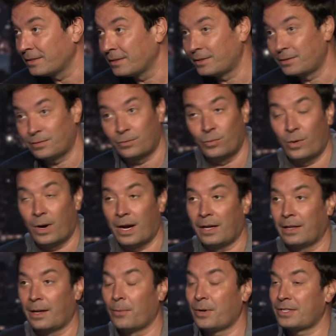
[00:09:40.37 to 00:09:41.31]
It's
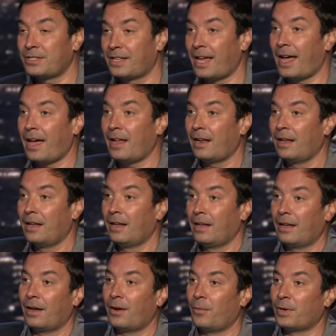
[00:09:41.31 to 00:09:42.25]
wild. I watched that. Watch
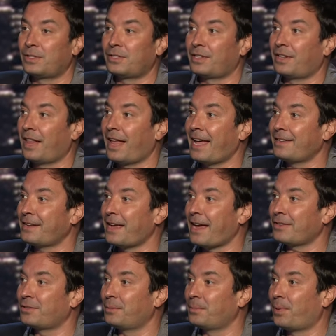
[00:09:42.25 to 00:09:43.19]
watched Class
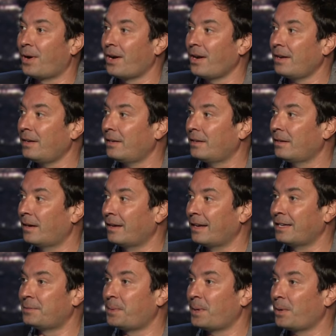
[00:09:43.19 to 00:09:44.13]
Action Park on
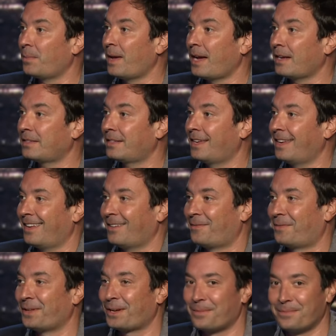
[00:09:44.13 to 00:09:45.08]
HBO Max again. I
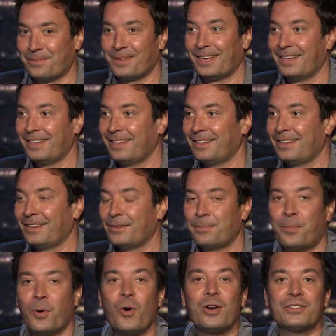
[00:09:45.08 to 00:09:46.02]
feel like a
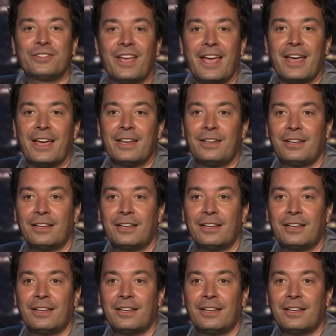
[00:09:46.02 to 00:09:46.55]
boar's head.